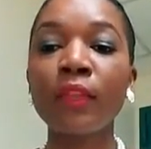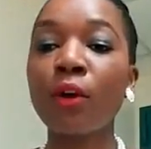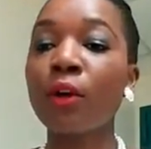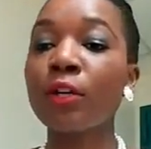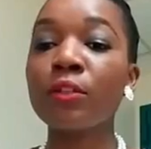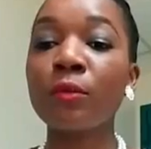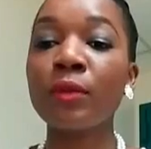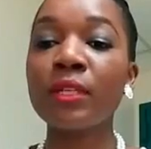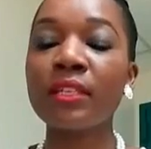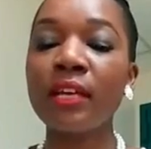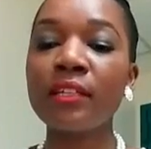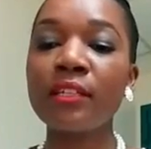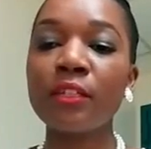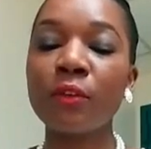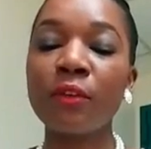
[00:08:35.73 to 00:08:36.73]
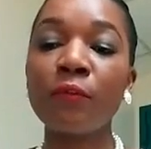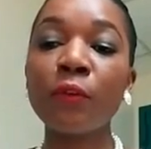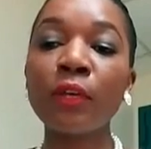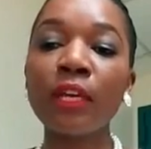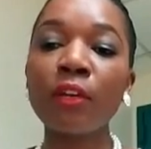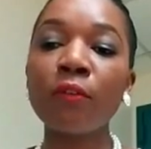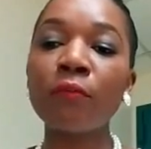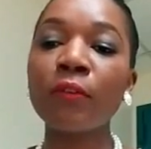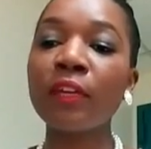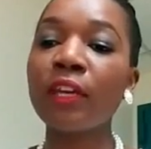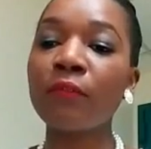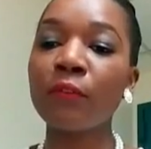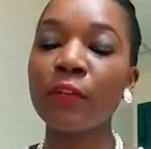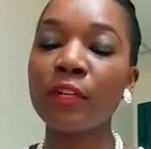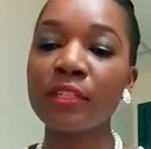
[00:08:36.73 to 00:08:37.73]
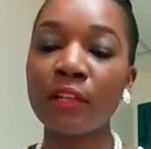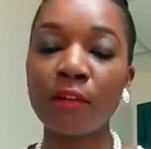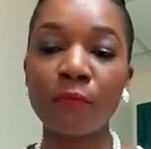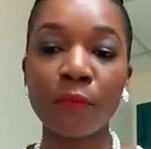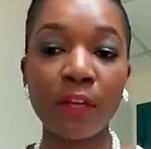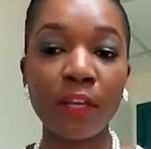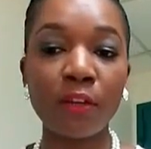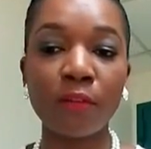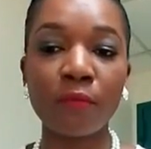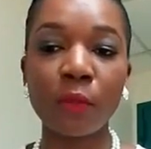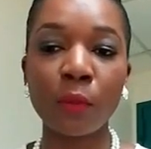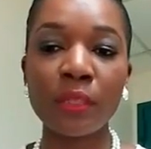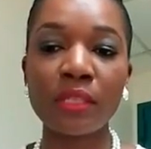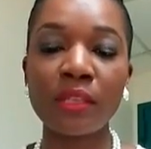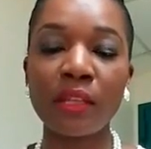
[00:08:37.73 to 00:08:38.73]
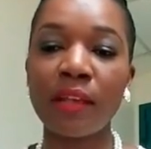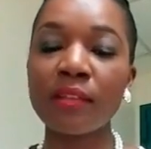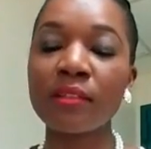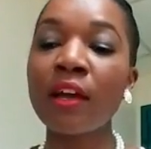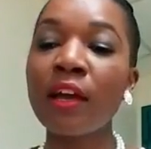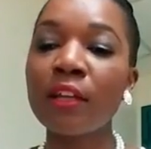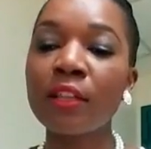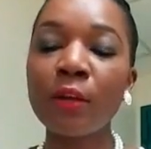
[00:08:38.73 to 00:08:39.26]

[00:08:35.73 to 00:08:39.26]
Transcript: or to resent you, if you cannot forgive yourself for any of those things,